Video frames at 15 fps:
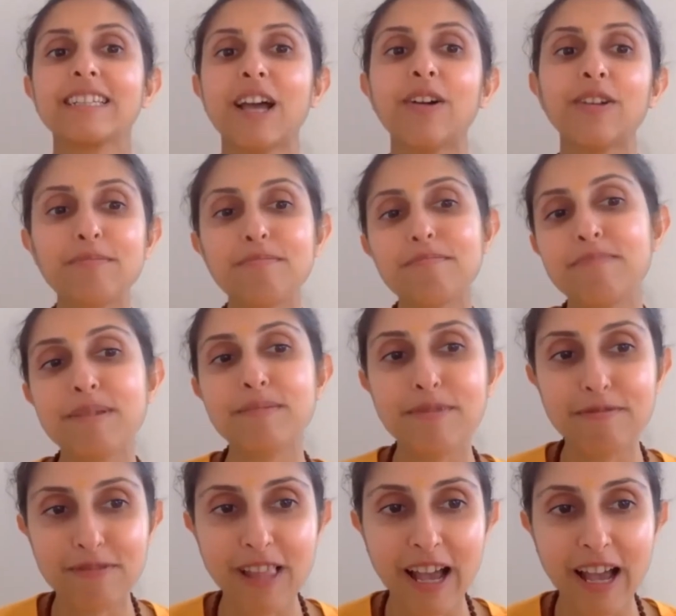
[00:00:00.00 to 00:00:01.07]
How can
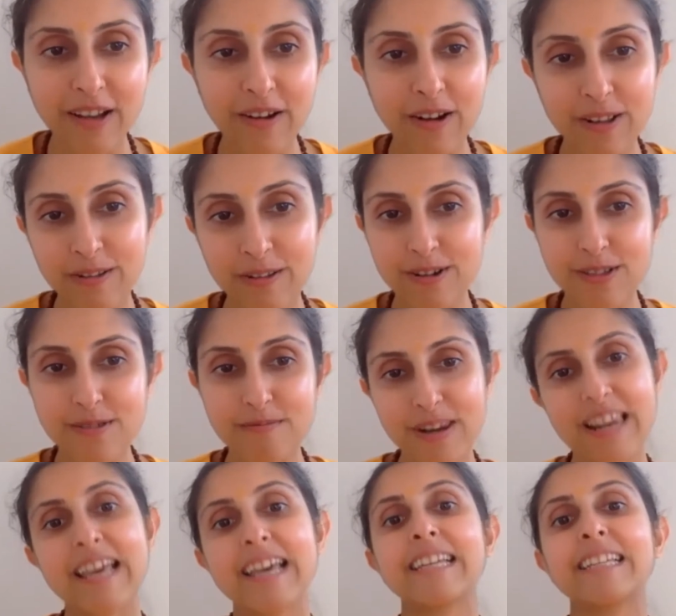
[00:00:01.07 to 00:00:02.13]
people fly all over the
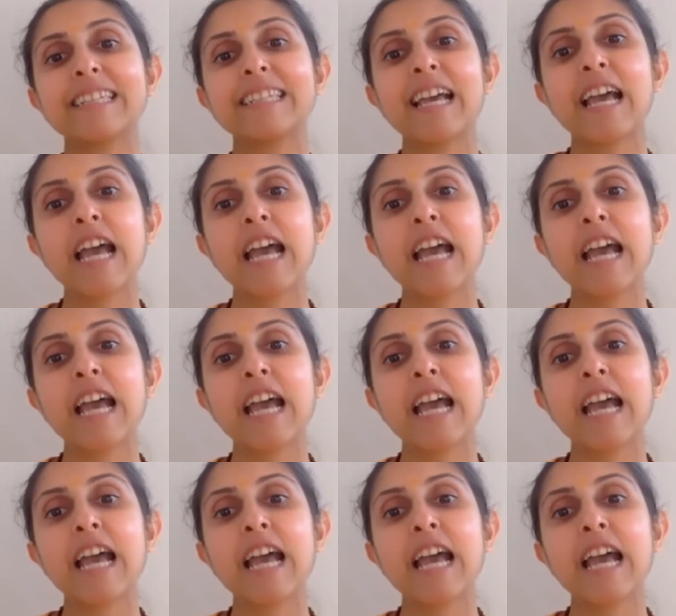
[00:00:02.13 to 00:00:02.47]
place?